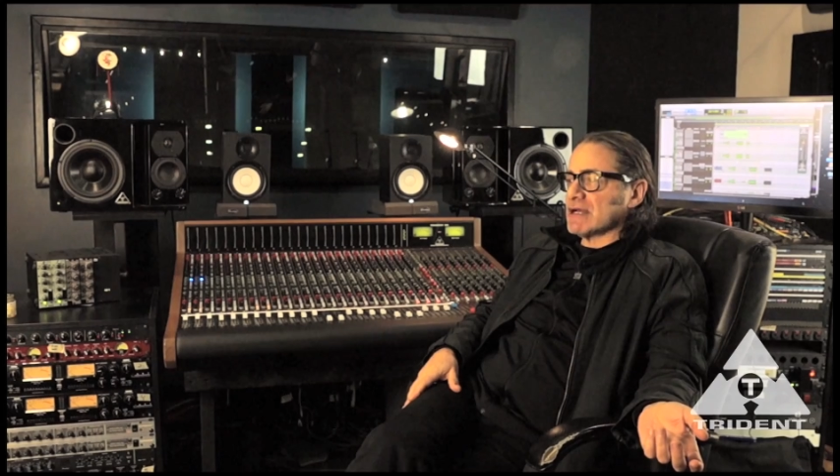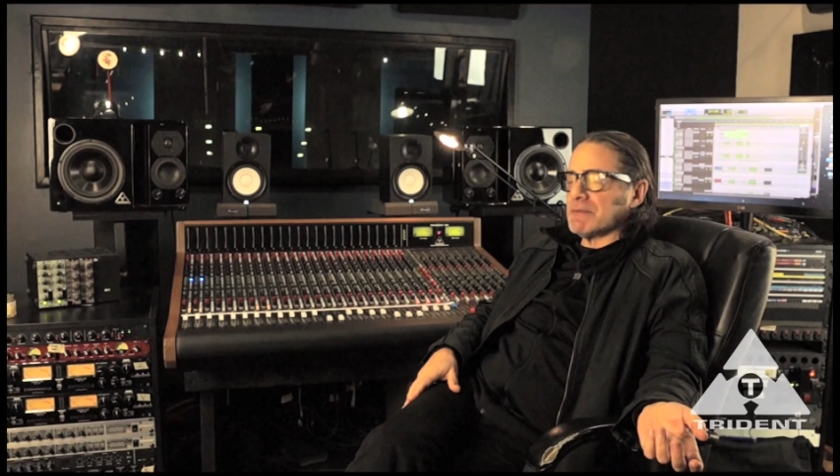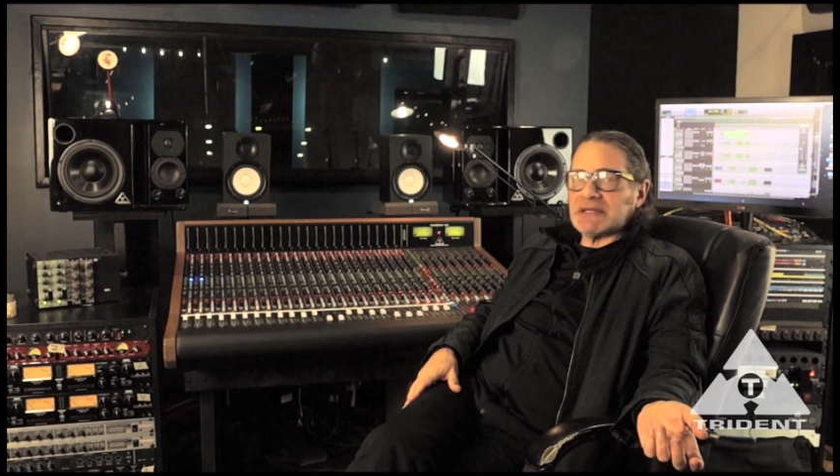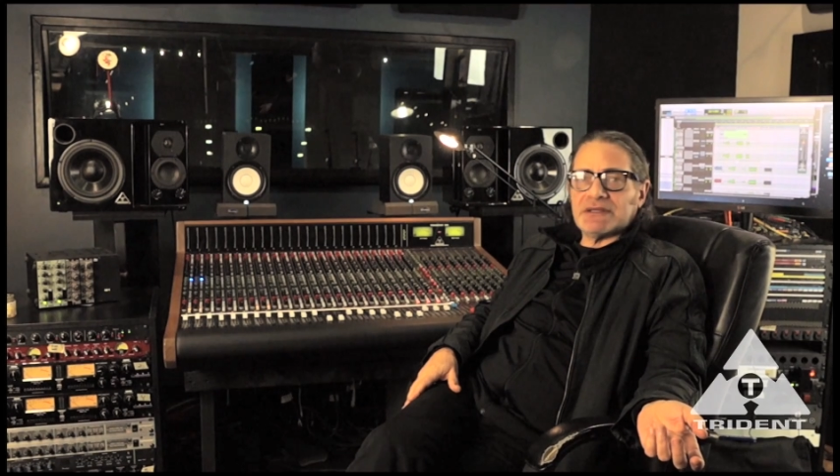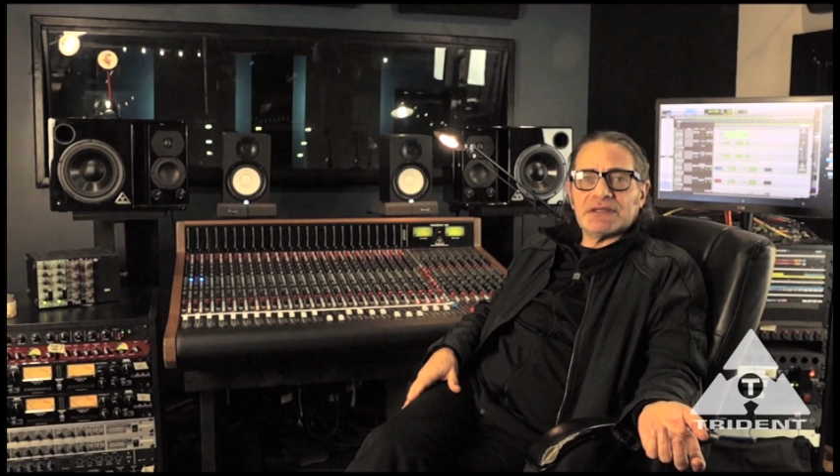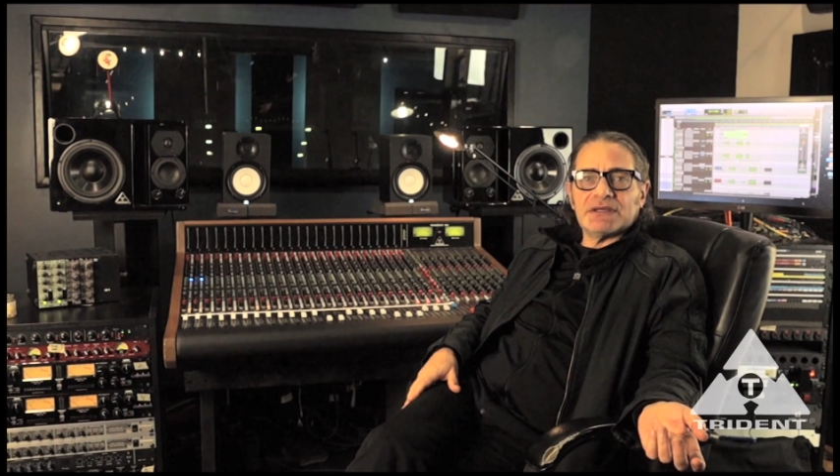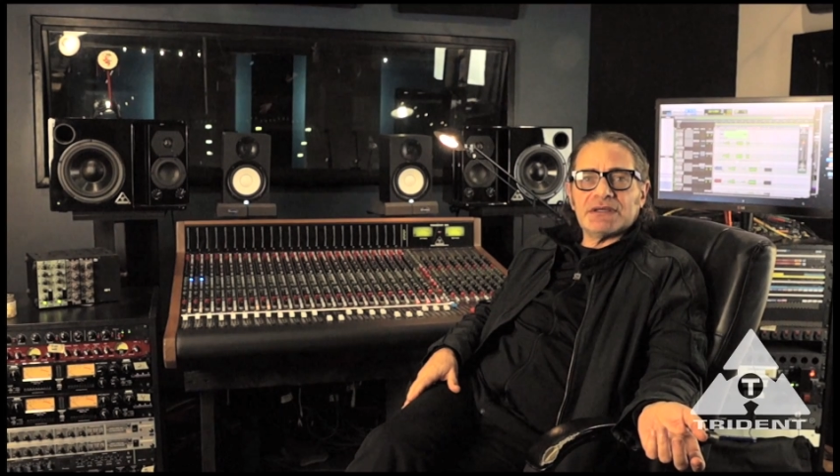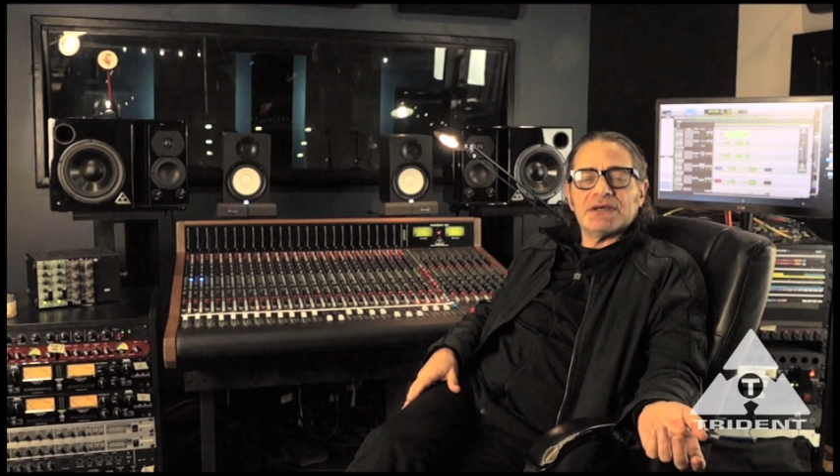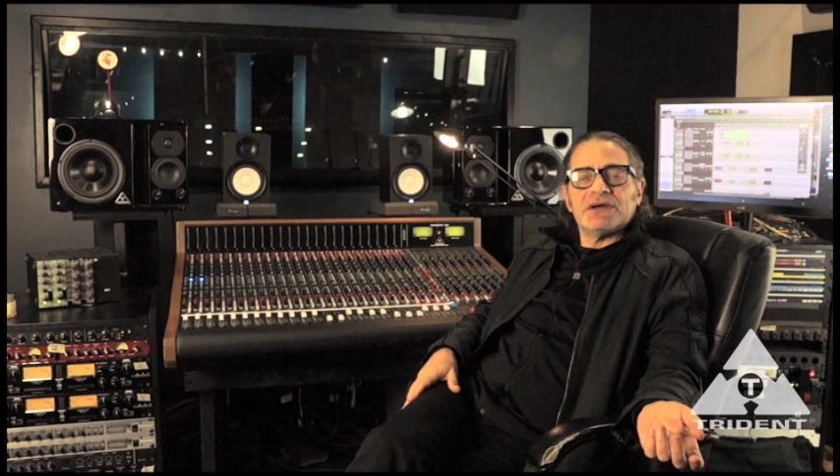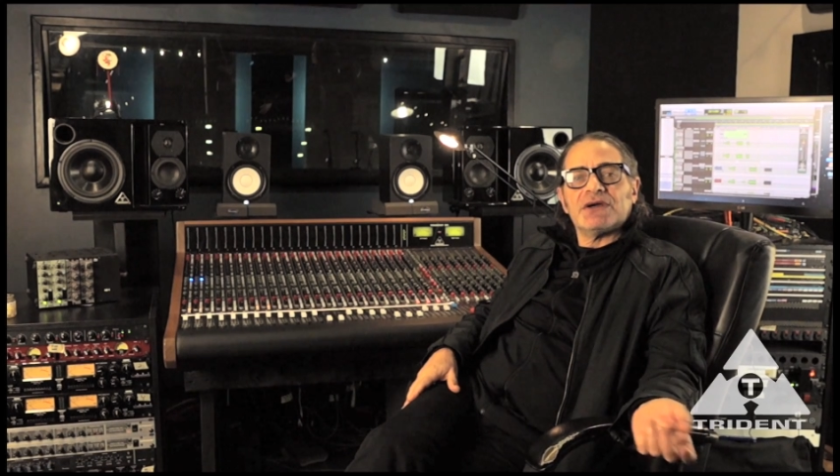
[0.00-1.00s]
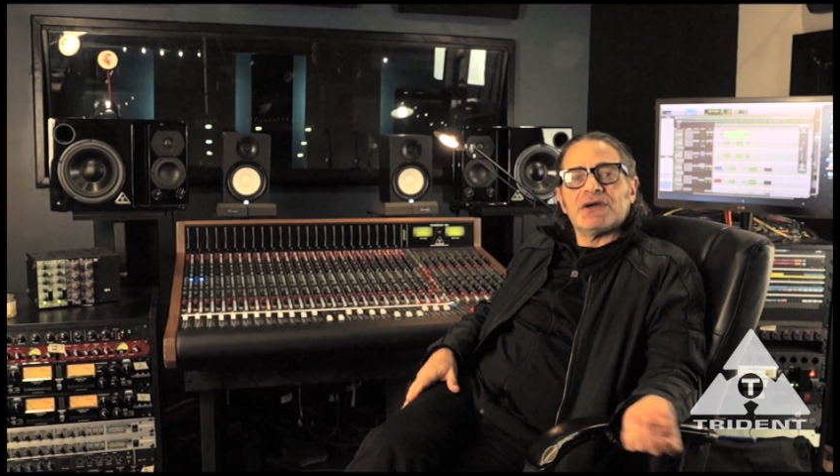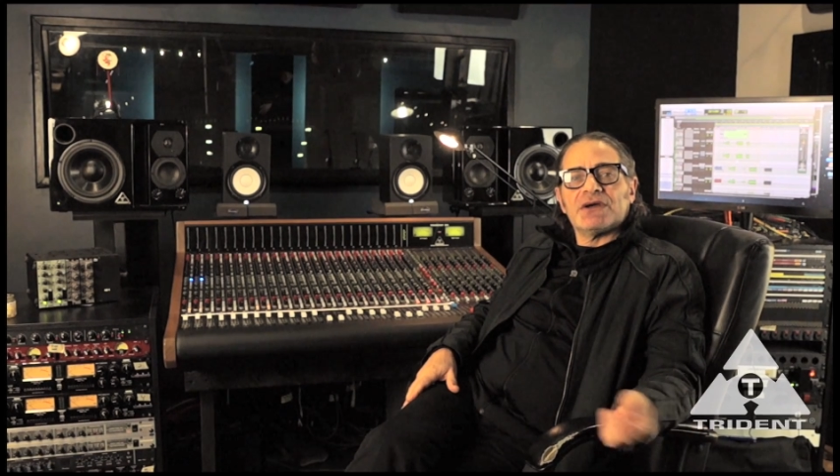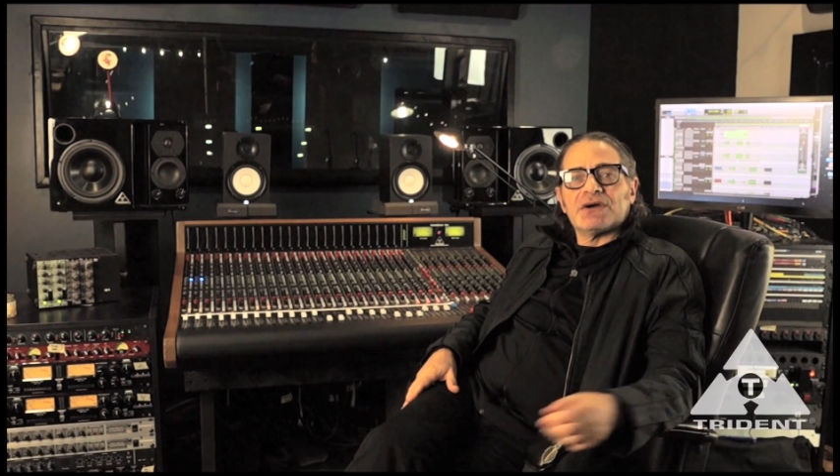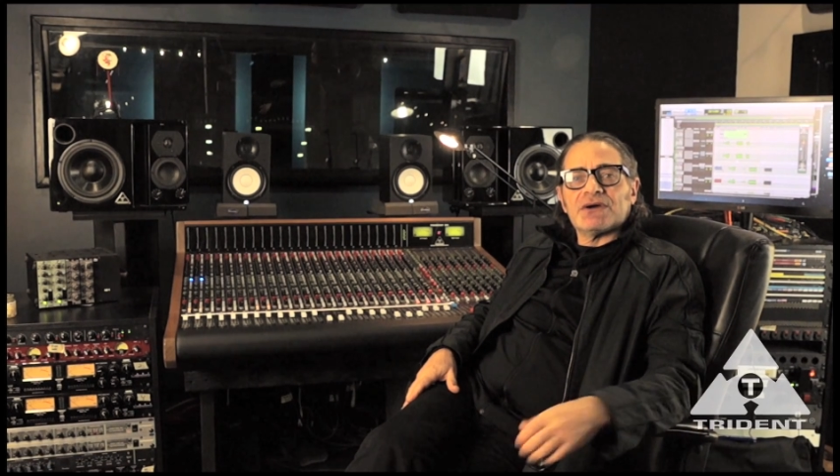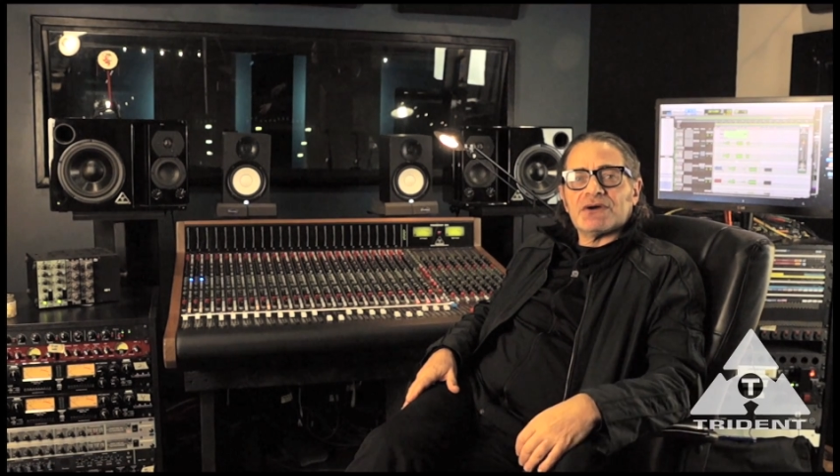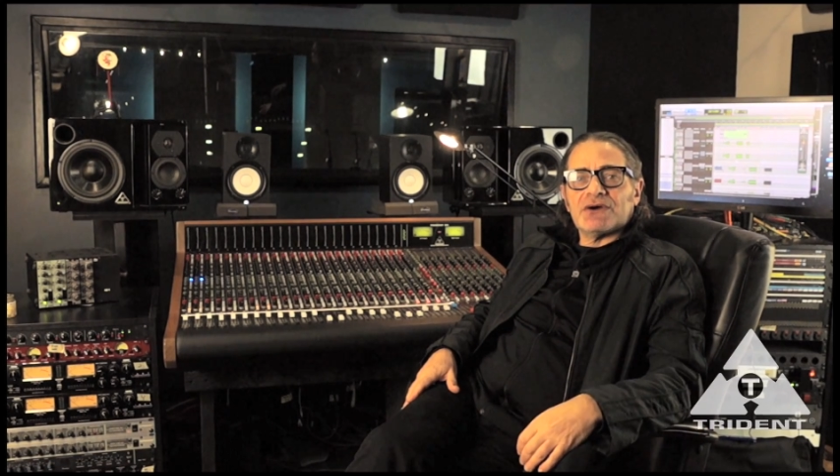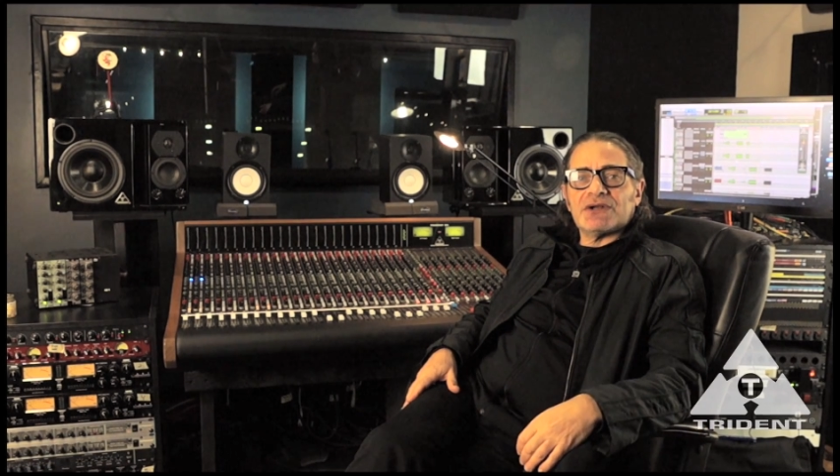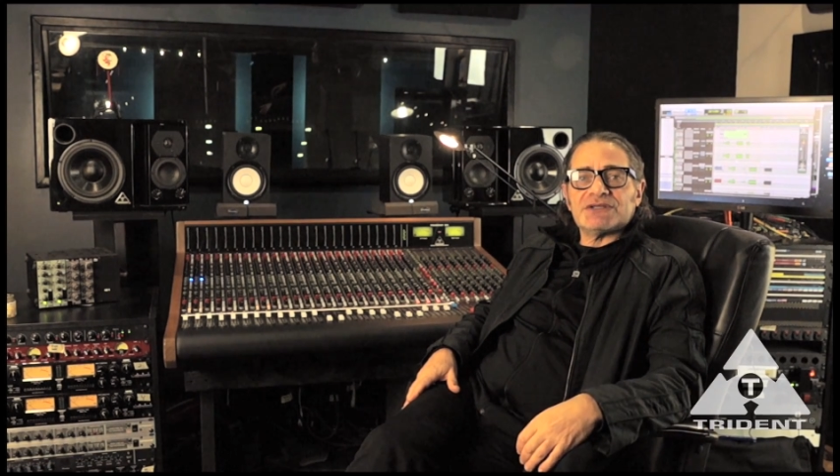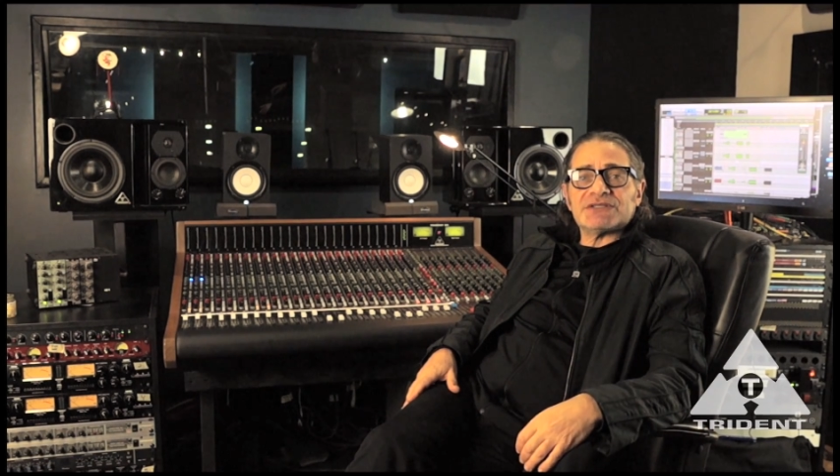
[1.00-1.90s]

come in in the early